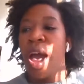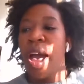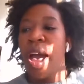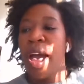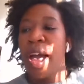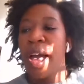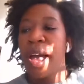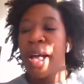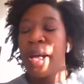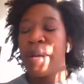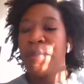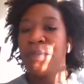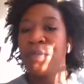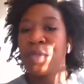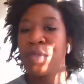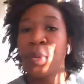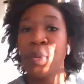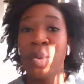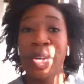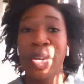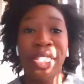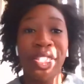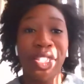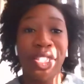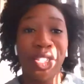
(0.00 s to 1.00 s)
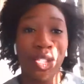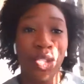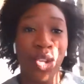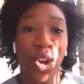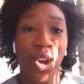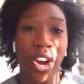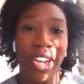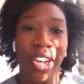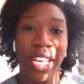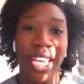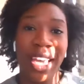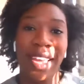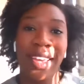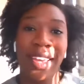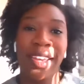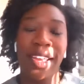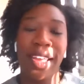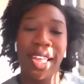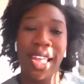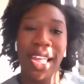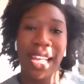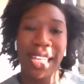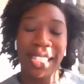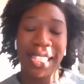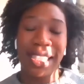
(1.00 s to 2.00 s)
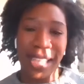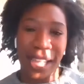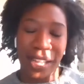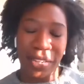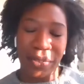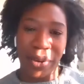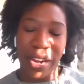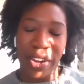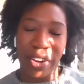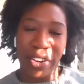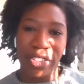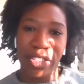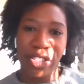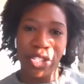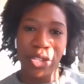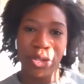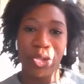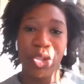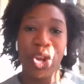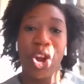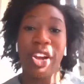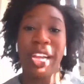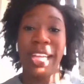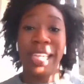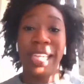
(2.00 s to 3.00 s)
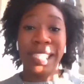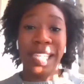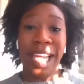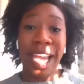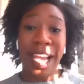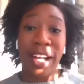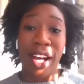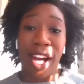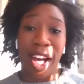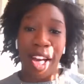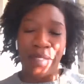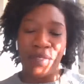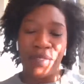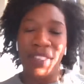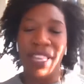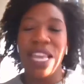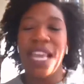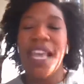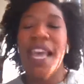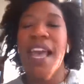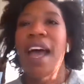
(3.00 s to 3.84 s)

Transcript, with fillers: um, was the Target Accelerator. So Target Takeoff.